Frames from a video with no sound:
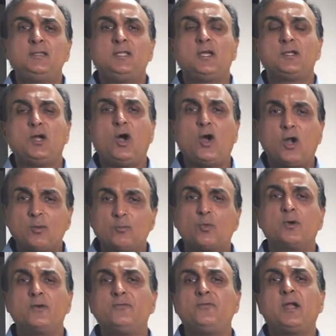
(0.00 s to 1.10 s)
that are
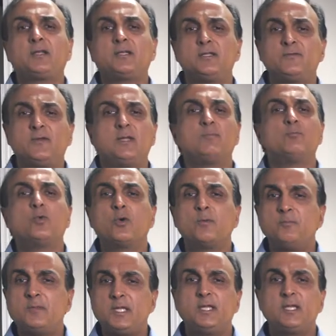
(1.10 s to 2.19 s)
more effective and more
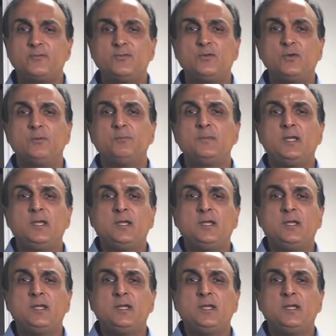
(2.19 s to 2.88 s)
meaningful?